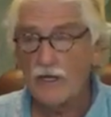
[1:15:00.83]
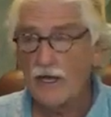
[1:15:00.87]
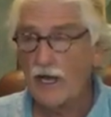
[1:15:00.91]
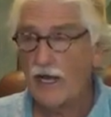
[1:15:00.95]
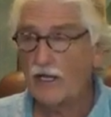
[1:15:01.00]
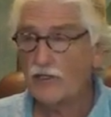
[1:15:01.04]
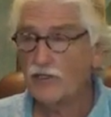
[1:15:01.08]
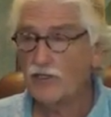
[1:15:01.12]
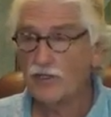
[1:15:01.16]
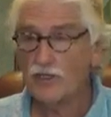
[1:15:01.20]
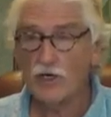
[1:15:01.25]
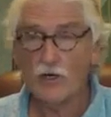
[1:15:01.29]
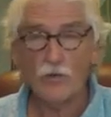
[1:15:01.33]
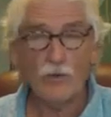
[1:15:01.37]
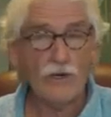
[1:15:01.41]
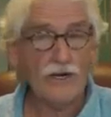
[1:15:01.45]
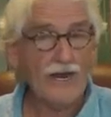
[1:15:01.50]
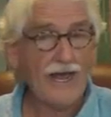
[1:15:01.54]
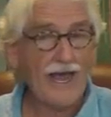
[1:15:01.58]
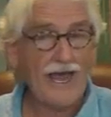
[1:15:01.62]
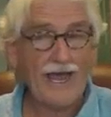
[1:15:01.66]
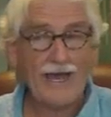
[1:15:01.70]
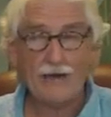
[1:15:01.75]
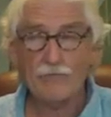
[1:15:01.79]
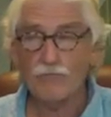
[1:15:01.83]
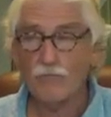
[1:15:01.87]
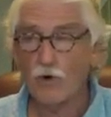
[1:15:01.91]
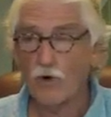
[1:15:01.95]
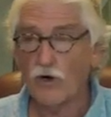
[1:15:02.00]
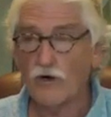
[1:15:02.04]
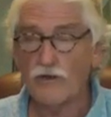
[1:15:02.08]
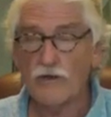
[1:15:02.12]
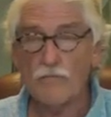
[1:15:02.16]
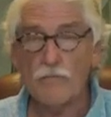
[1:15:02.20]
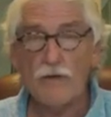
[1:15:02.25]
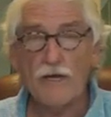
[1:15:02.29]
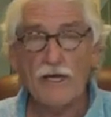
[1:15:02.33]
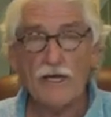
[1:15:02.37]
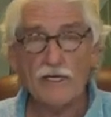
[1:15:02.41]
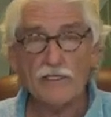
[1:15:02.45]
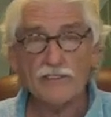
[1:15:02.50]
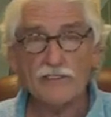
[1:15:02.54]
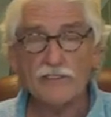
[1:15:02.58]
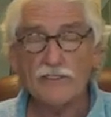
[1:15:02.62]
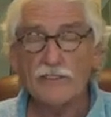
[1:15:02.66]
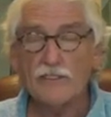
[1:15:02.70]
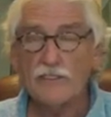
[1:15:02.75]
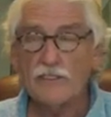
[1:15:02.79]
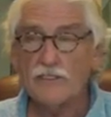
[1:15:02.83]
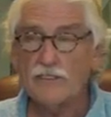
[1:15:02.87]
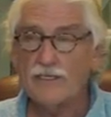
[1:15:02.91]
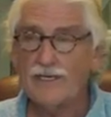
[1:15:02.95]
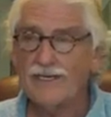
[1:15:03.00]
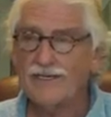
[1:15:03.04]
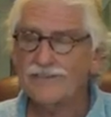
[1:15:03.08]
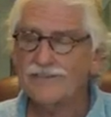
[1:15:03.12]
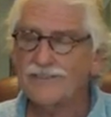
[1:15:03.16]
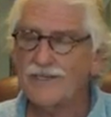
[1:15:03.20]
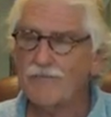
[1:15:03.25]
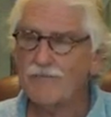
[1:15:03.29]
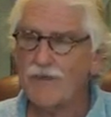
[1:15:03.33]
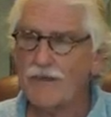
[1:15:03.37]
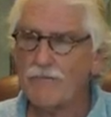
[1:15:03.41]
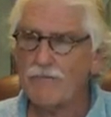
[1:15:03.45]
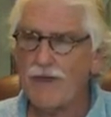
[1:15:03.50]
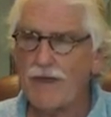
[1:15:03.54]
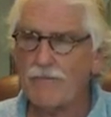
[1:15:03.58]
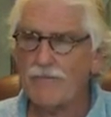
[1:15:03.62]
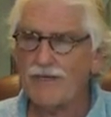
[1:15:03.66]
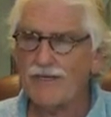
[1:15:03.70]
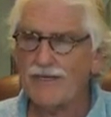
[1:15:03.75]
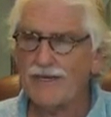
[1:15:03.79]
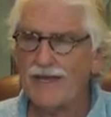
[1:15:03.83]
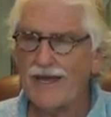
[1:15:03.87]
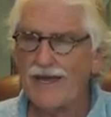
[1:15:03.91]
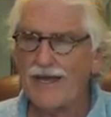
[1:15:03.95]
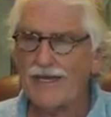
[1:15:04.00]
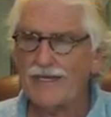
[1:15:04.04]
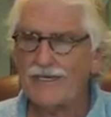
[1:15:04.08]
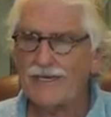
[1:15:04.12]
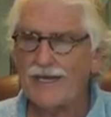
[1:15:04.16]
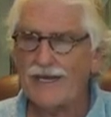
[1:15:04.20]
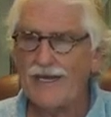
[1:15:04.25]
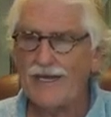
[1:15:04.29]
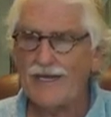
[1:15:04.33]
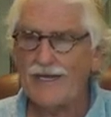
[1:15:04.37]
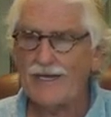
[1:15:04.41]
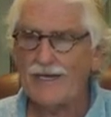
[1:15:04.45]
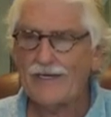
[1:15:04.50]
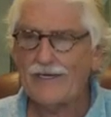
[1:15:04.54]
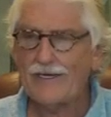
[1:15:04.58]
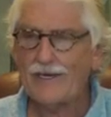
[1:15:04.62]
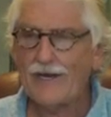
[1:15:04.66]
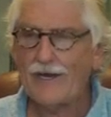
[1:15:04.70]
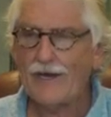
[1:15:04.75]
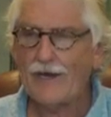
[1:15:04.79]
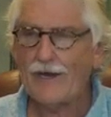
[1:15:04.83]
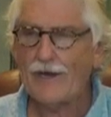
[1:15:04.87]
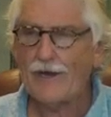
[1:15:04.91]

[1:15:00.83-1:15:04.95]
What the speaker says: and you don't want to add more in the mix. Now, something maybe like a